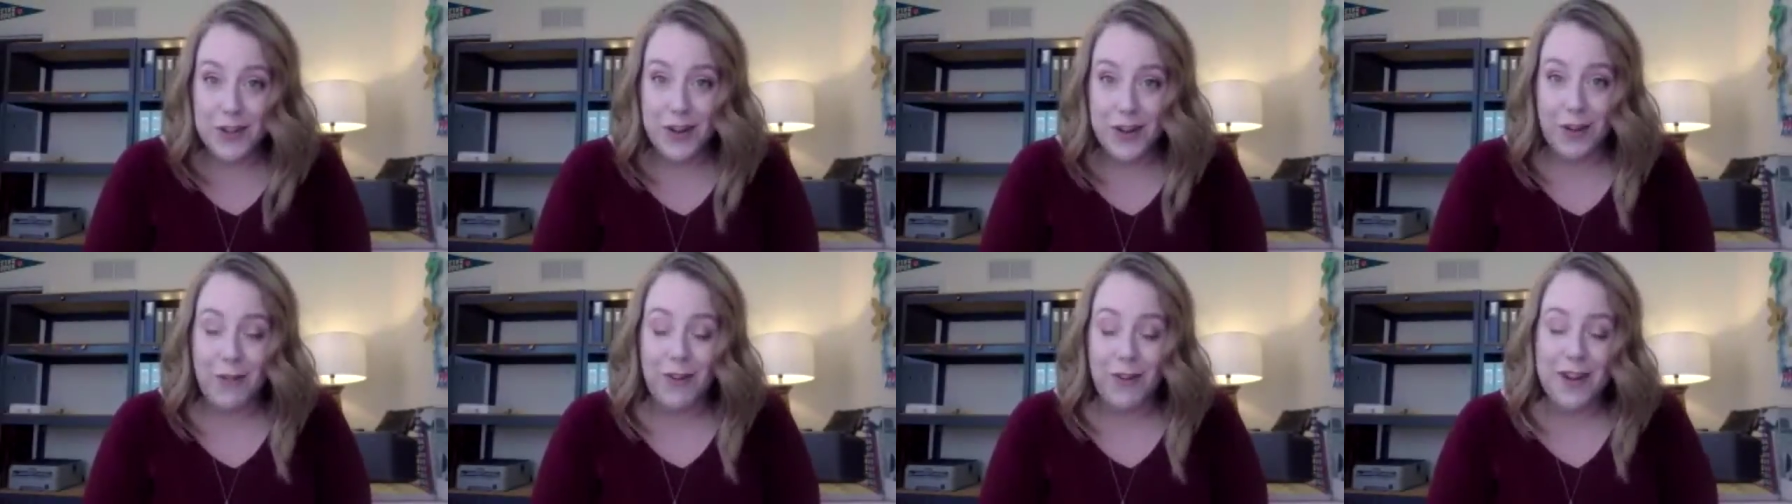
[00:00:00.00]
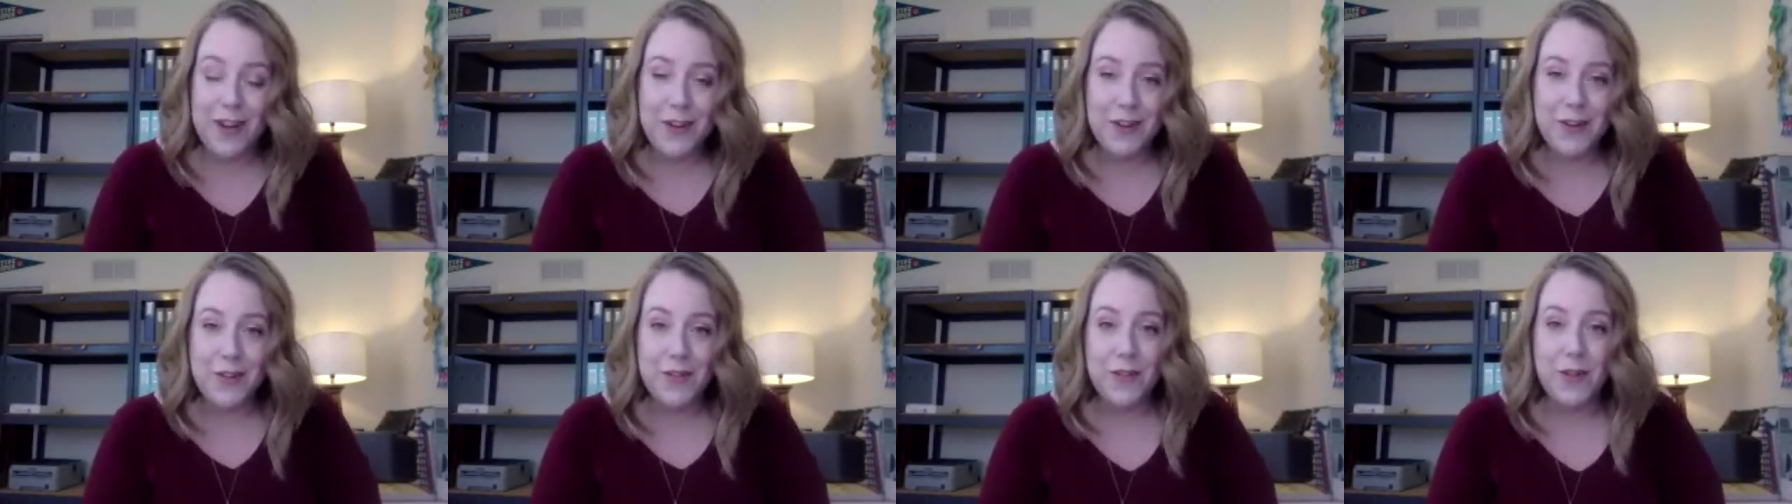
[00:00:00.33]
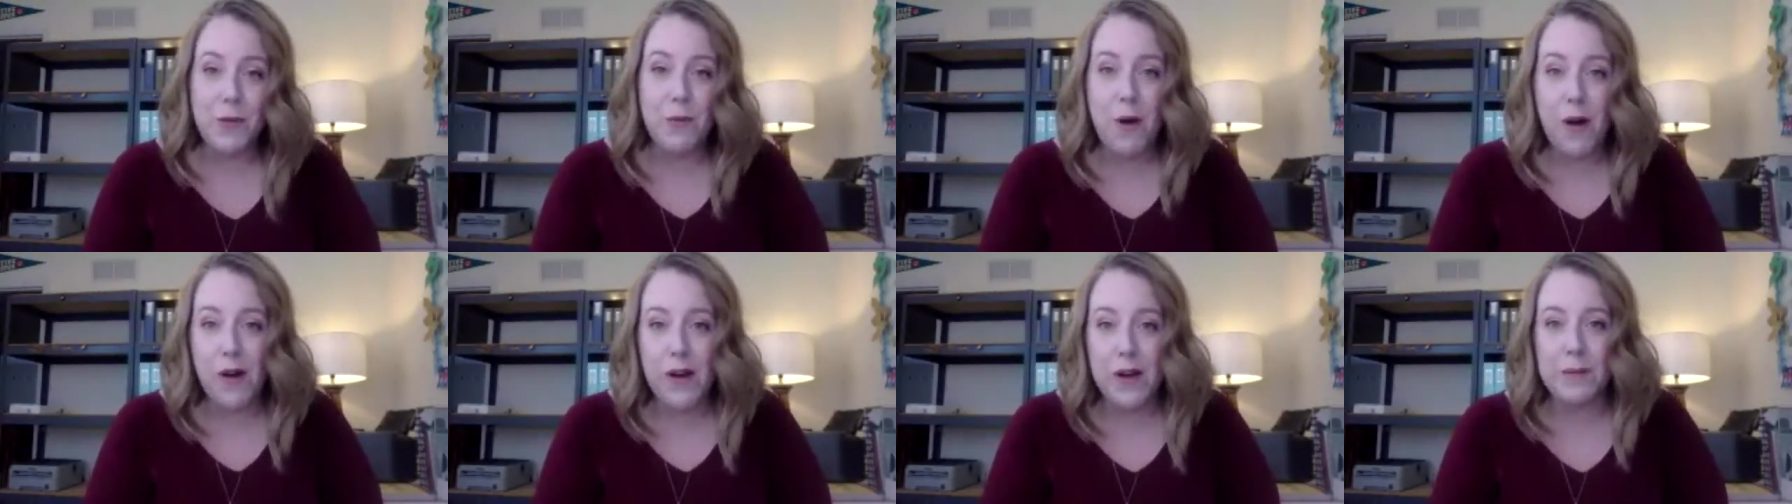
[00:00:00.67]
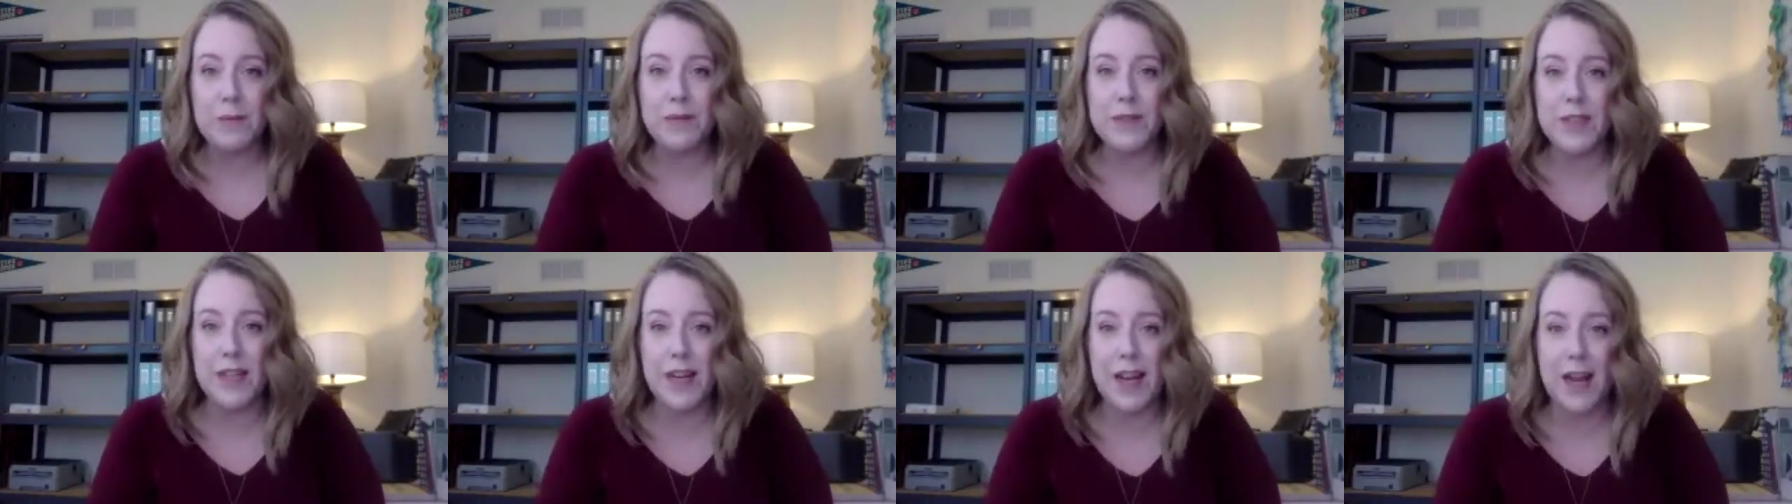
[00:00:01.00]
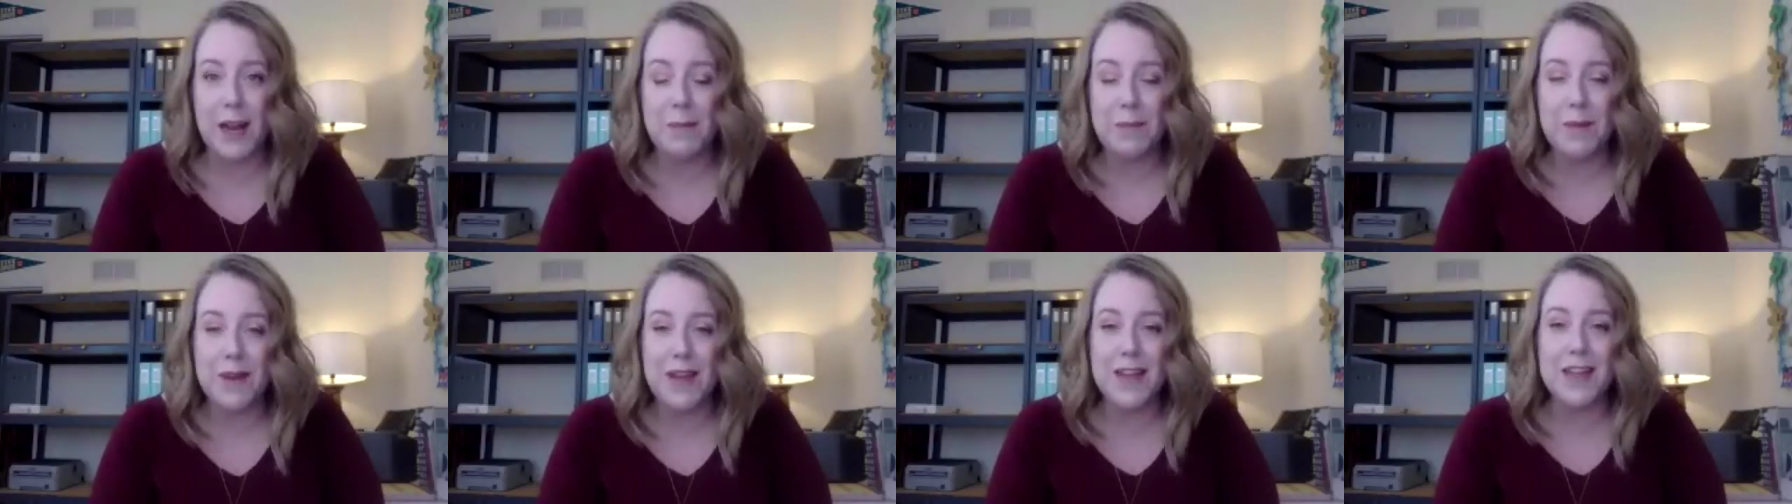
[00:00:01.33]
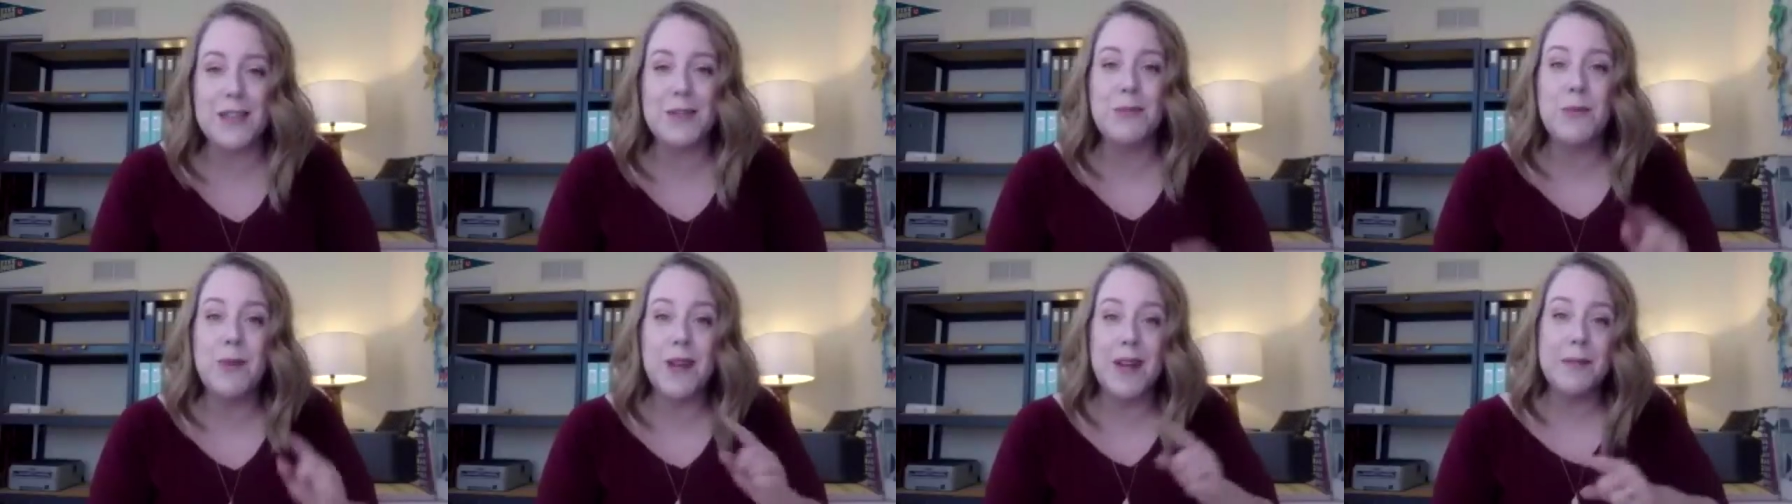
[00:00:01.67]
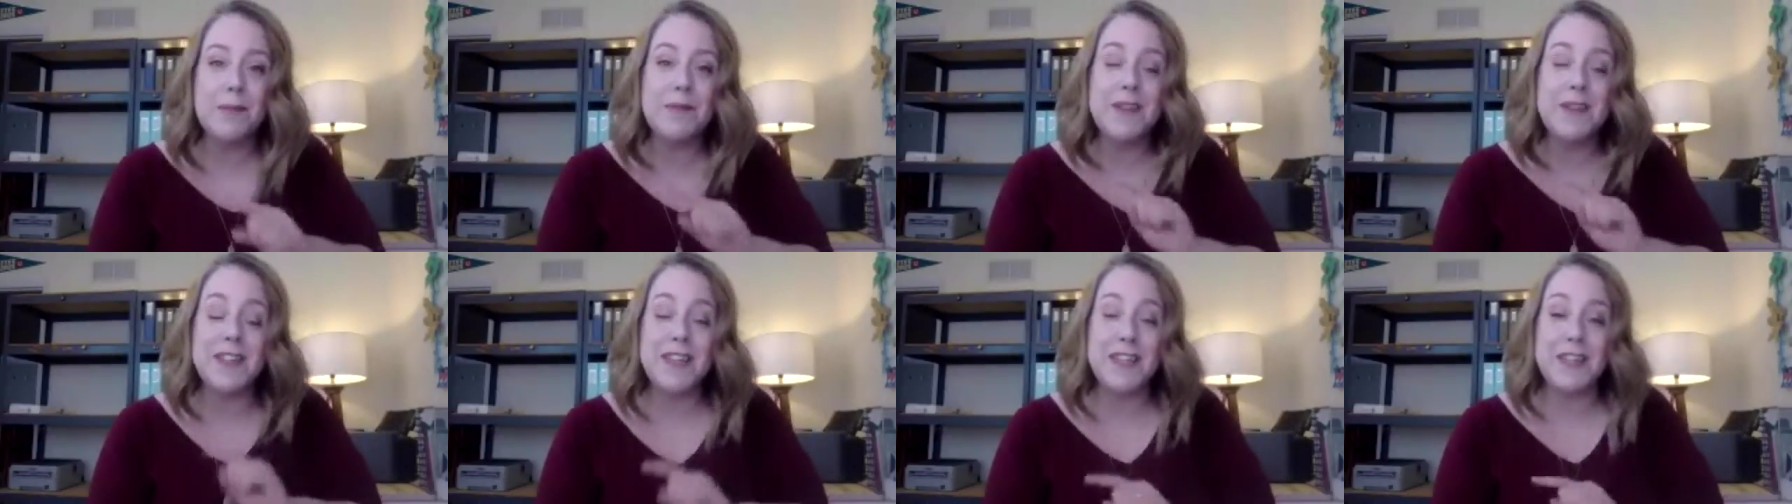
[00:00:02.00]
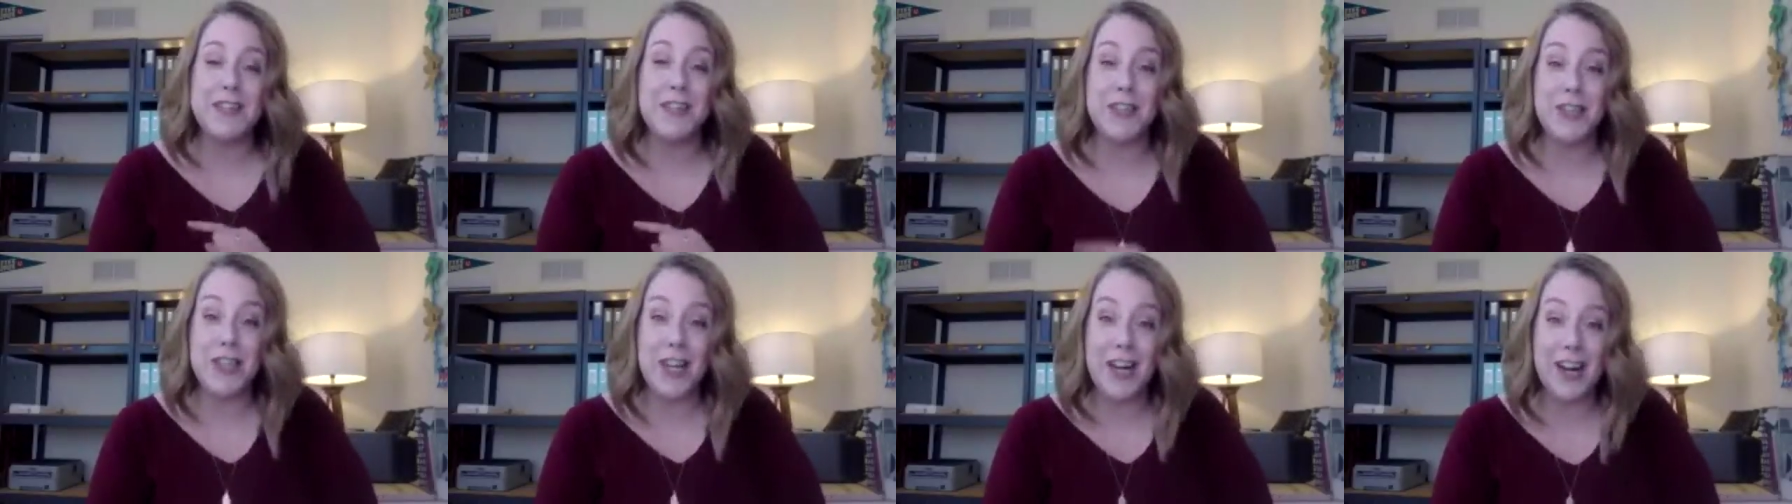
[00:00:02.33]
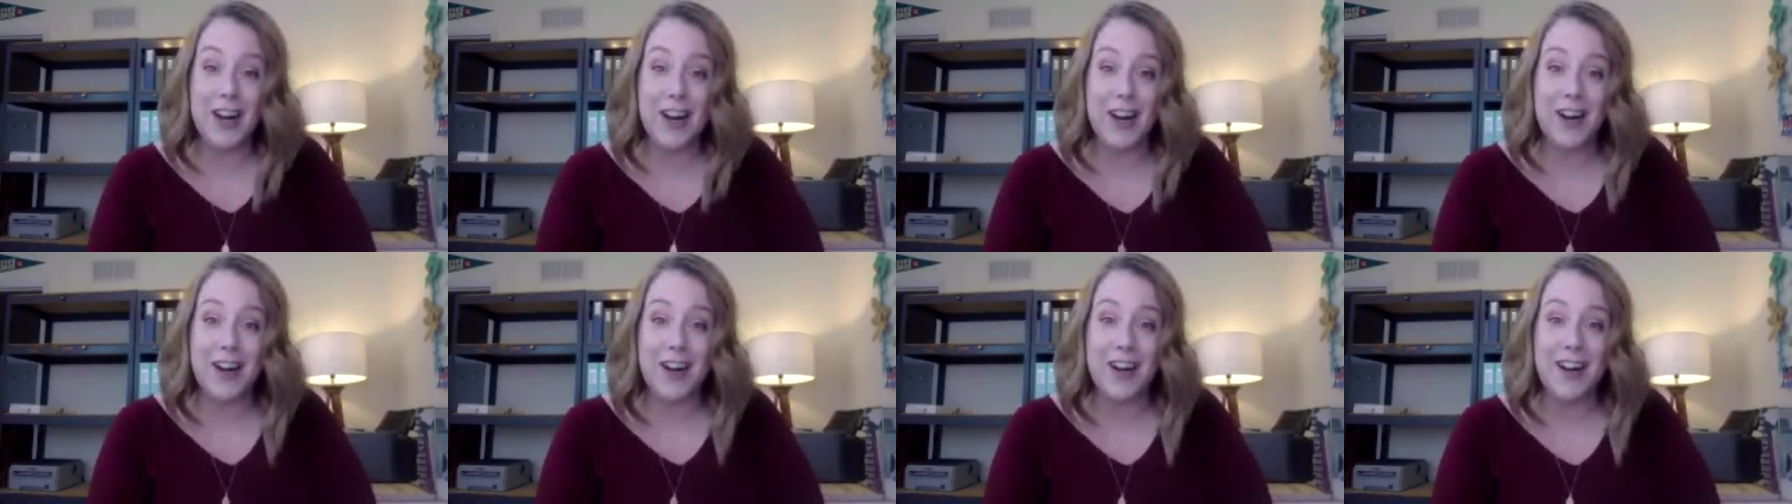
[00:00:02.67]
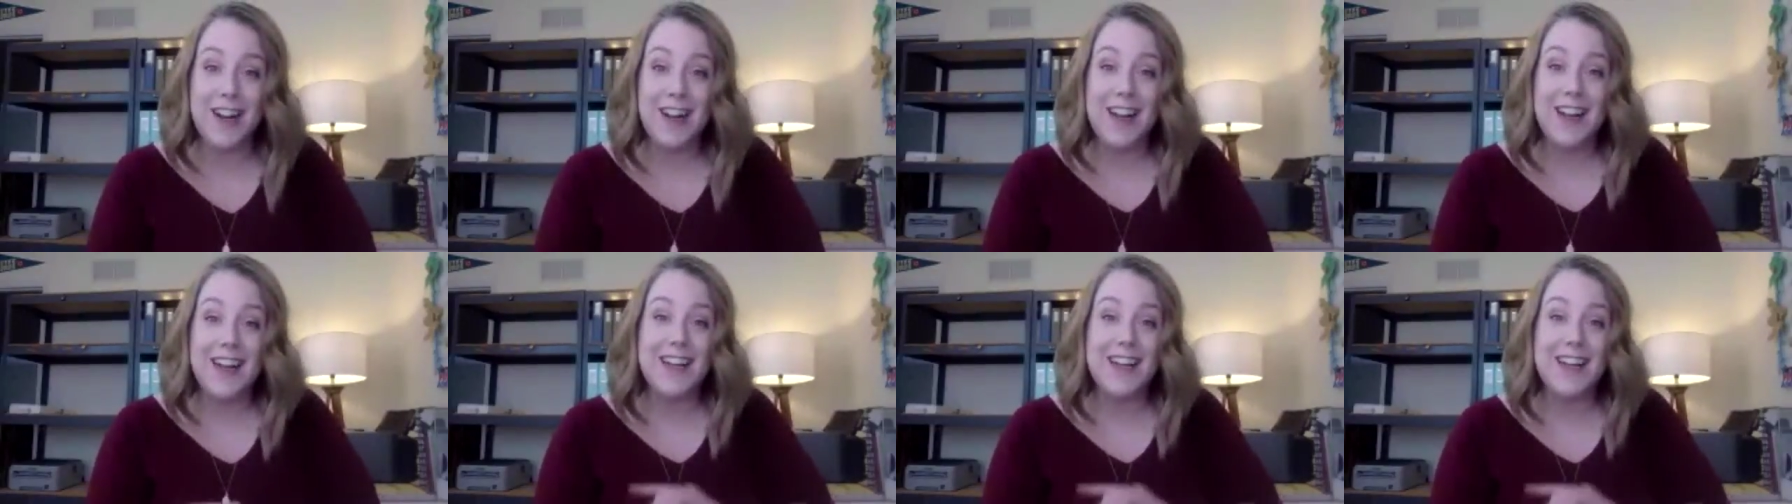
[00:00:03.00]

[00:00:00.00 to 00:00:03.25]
I want you to feel welcome today because what I'm going to share